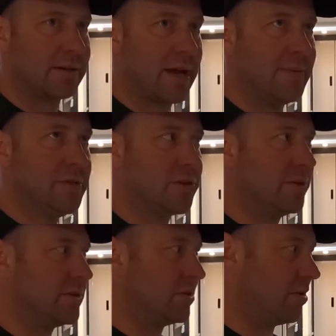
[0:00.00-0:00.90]

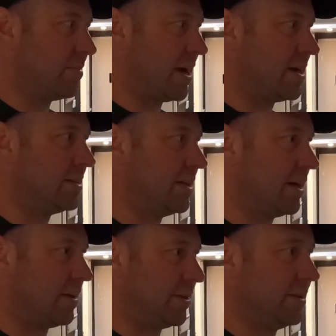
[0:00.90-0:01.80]
Cabinetry is not bad.
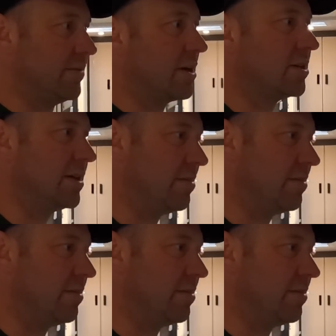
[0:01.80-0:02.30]
And I think they've actually